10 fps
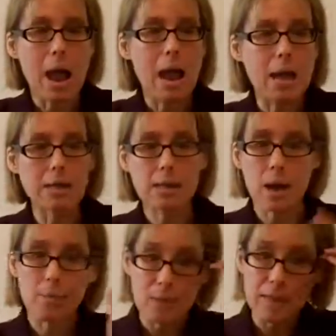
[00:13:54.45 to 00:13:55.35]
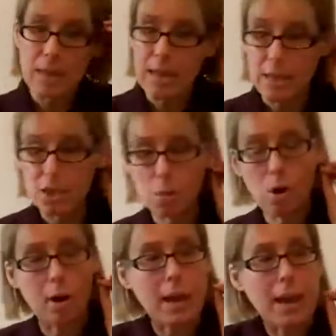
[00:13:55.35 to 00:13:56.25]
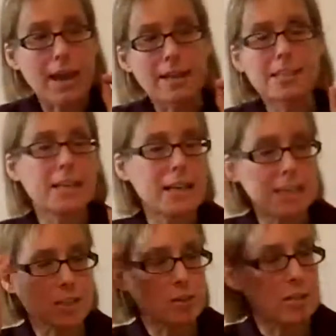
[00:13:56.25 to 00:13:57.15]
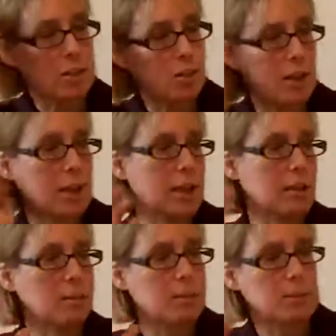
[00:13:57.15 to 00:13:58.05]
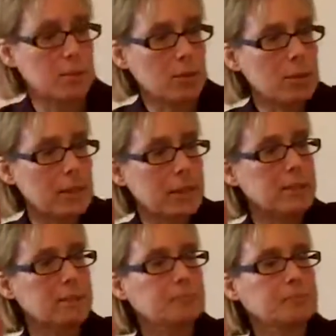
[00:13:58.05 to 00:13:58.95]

And then they get to work. And it's interesting, you're going to get some different things.